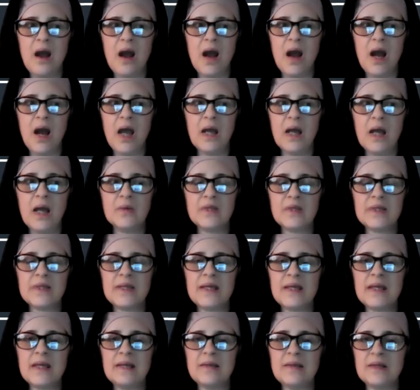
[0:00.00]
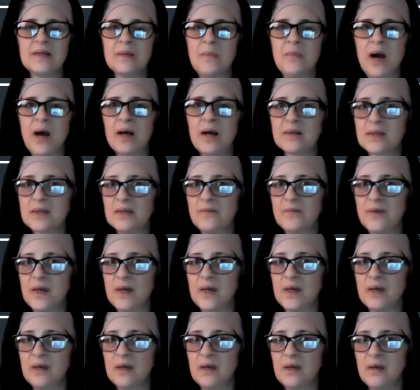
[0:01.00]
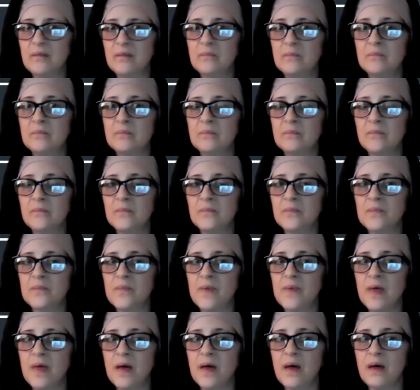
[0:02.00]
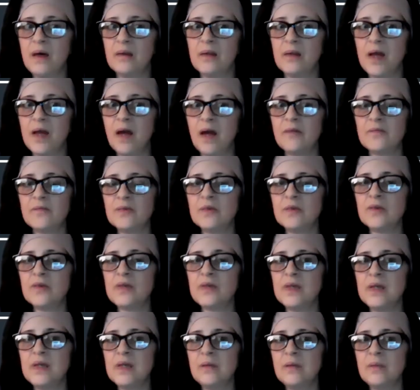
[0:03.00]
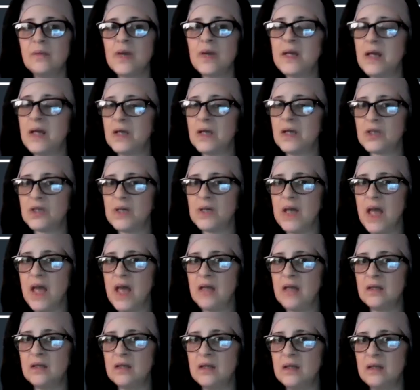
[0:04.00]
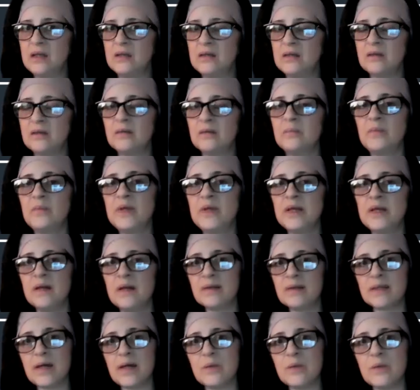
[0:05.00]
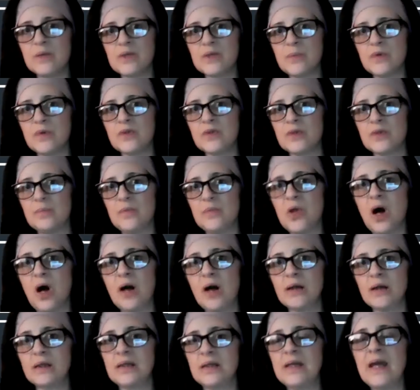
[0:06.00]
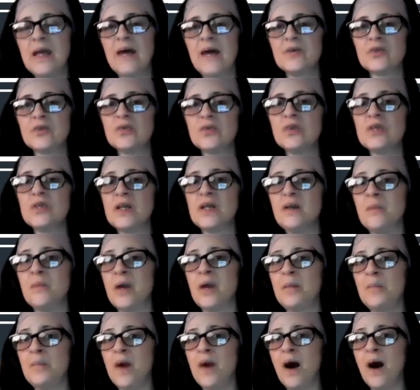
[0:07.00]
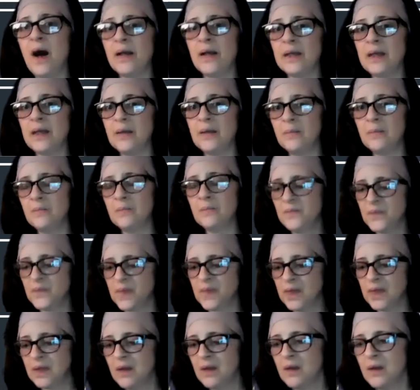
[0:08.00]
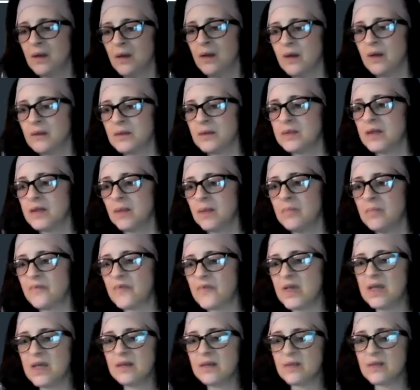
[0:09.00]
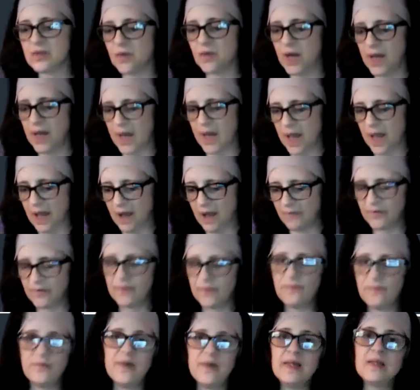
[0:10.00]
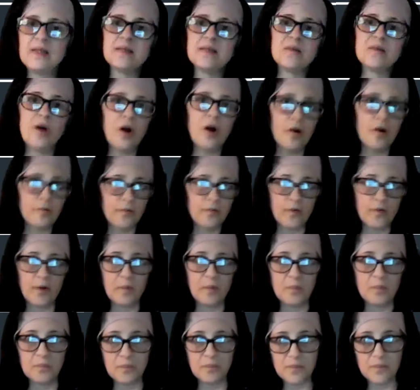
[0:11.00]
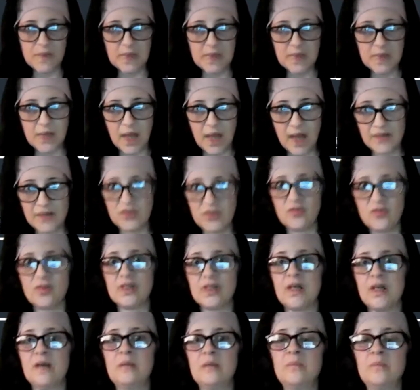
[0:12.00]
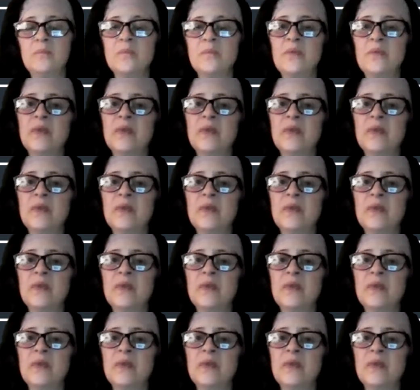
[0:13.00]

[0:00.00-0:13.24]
I was taking tamoxifen after the radiation ended because that was supposed to block the estrogen in my body. The type of cancer I have, it feeds off from estrogen.